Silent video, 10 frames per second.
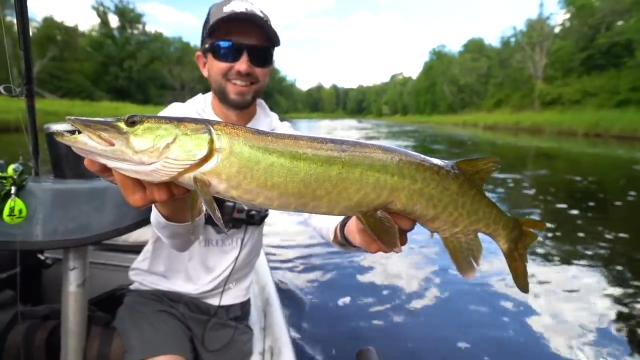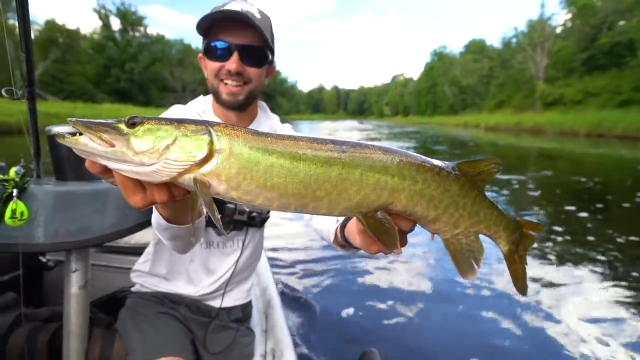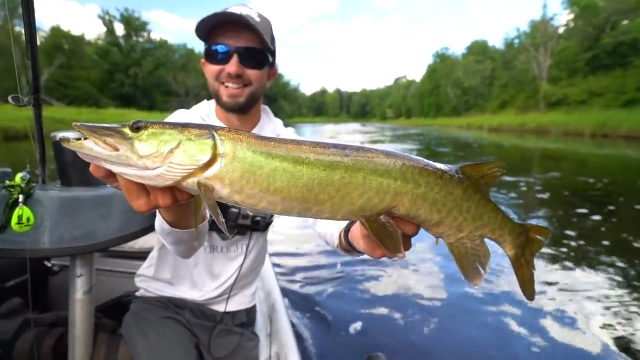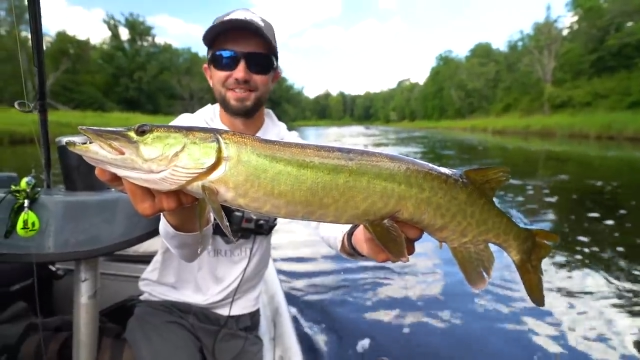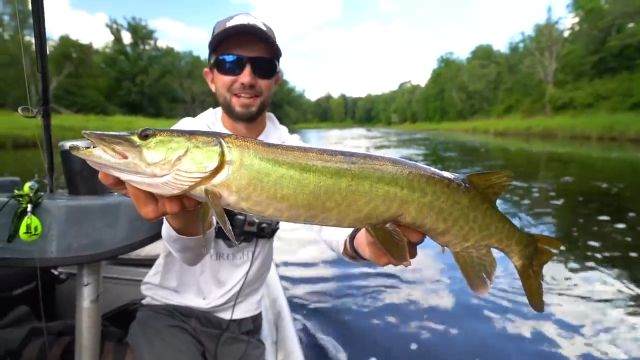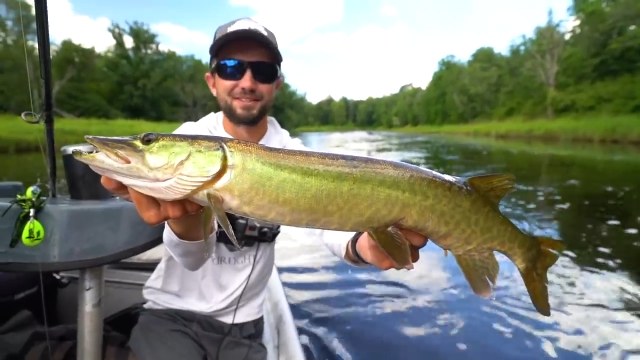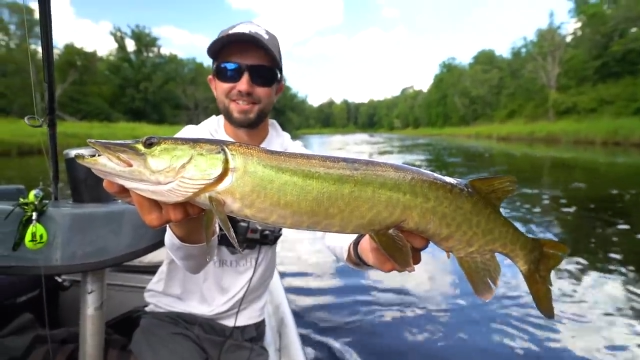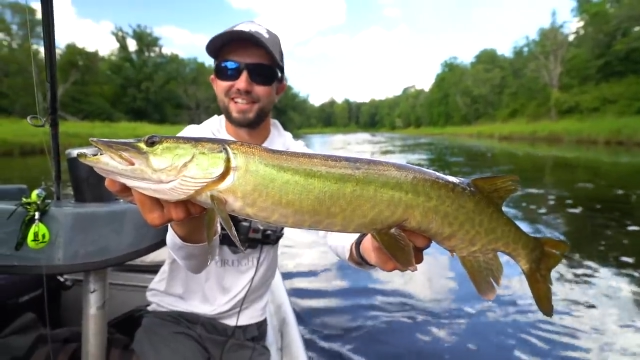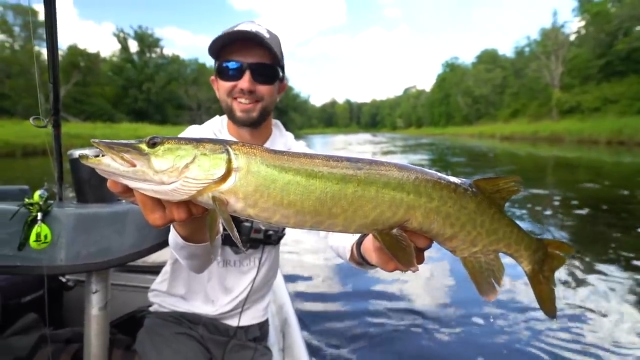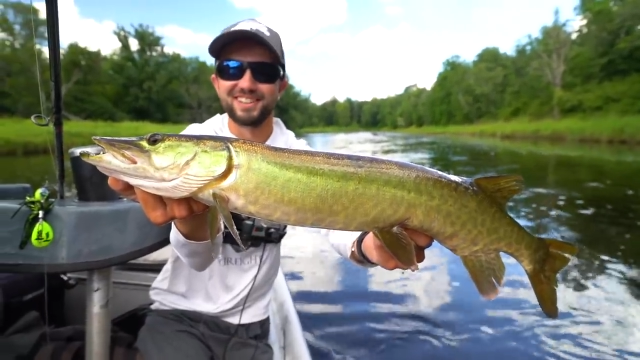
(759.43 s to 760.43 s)
Guys, you have
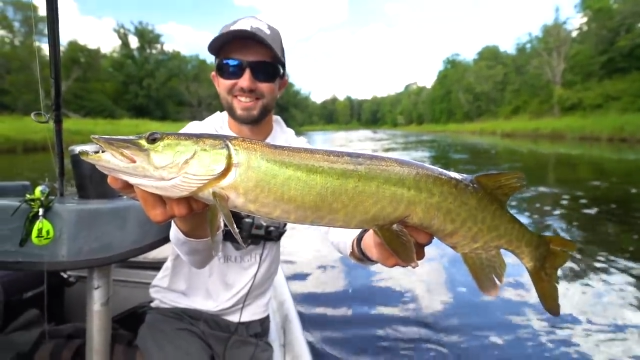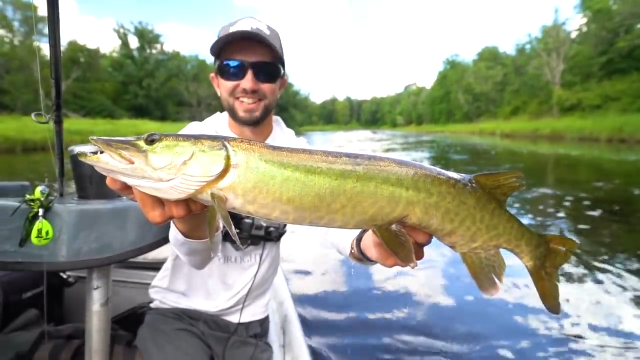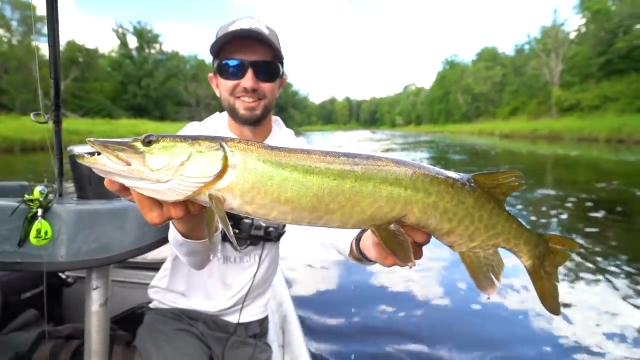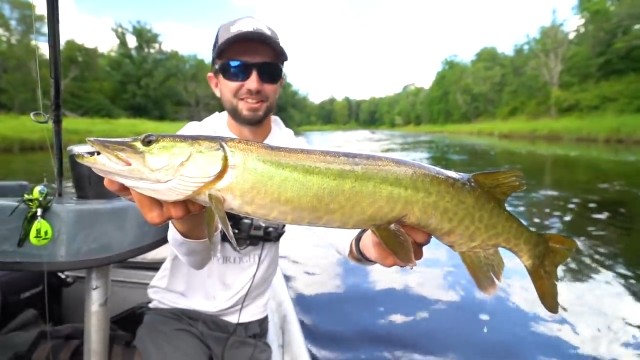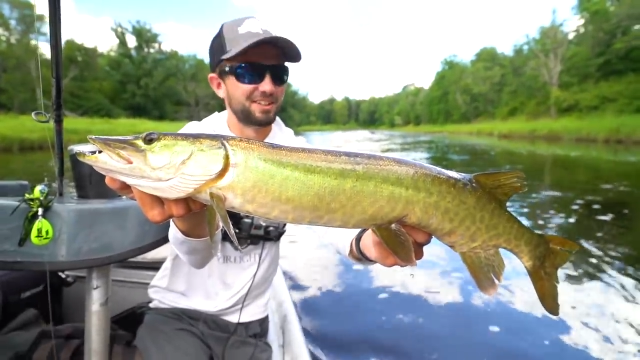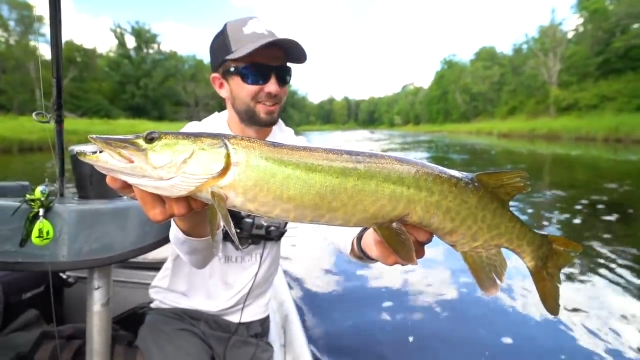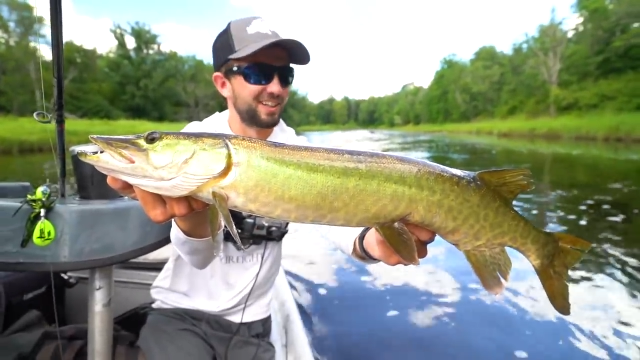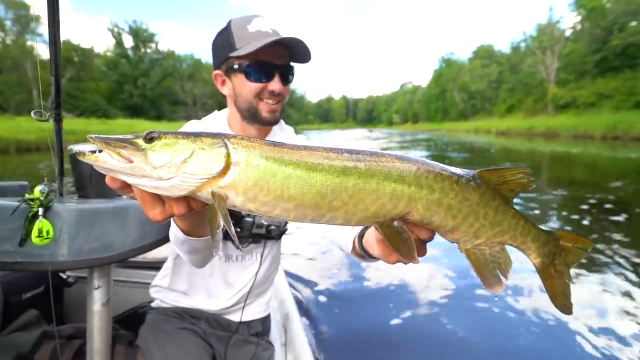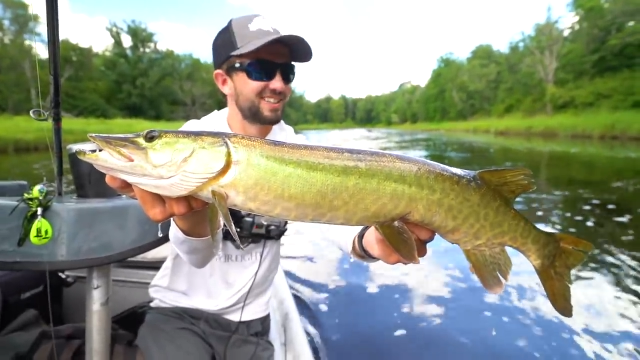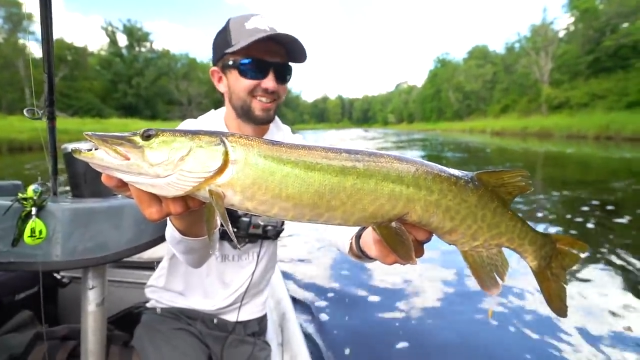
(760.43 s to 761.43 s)
to check this out with
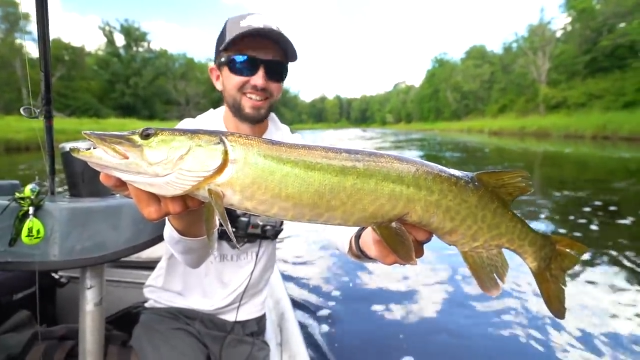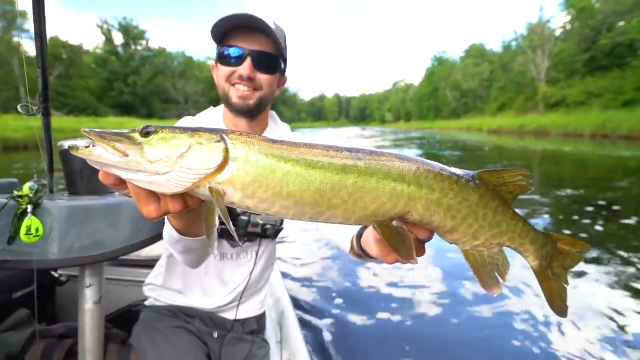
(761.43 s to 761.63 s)
Chris.